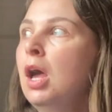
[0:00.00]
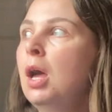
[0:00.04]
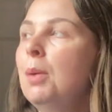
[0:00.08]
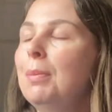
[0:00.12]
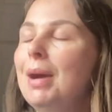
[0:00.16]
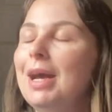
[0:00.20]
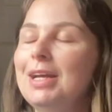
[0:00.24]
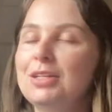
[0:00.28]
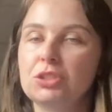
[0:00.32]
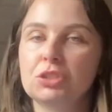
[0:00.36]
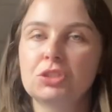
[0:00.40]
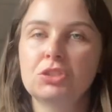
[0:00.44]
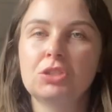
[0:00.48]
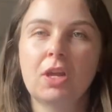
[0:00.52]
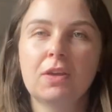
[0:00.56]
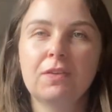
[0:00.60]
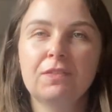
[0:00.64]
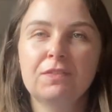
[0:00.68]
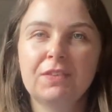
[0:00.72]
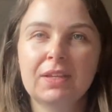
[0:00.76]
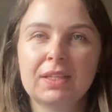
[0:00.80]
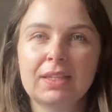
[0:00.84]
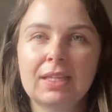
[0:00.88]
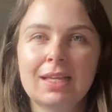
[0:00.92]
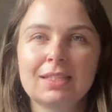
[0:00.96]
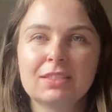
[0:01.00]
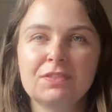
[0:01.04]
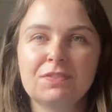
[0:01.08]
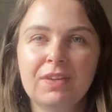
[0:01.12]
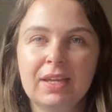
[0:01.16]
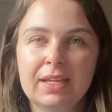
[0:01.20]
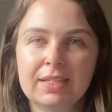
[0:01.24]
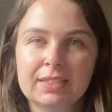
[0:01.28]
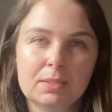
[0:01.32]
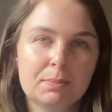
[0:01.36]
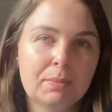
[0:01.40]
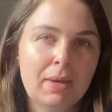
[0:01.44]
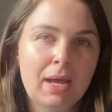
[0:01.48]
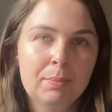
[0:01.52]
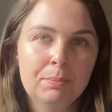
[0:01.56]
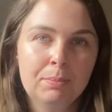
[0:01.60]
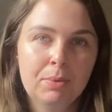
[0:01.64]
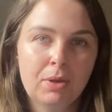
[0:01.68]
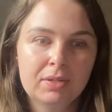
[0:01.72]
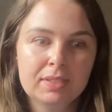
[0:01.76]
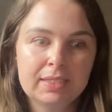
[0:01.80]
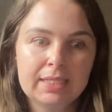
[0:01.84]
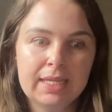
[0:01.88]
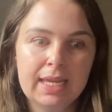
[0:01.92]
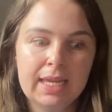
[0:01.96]
but I just don't think that's fair to my
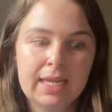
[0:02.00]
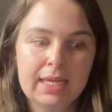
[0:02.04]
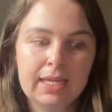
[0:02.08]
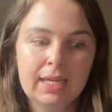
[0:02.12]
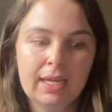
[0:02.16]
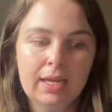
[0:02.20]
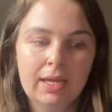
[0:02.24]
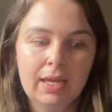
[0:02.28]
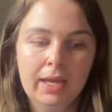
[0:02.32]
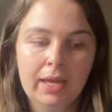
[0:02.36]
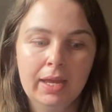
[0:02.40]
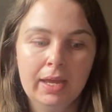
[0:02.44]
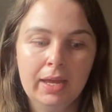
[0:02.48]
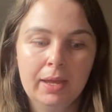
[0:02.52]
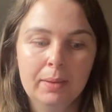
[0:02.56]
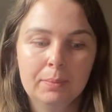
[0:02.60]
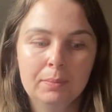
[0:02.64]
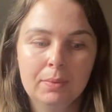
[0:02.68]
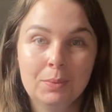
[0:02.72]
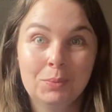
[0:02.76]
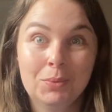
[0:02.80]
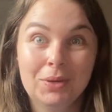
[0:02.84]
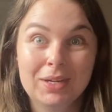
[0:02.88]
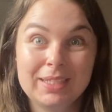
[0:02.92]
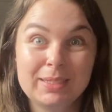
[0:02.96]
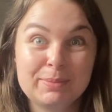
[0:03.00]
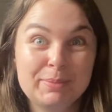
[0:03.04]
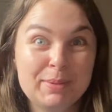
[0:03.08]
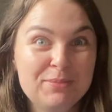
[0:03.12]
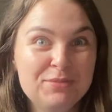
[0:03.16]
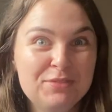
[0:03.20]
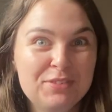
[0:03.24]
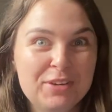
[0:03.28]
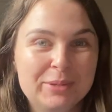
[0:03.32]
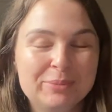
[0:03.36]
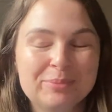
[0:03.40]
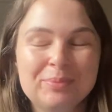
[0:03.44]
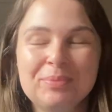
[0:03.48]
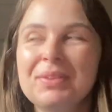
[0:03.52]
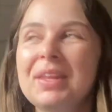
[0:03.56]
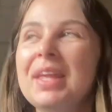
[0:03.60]
body and what it's been through.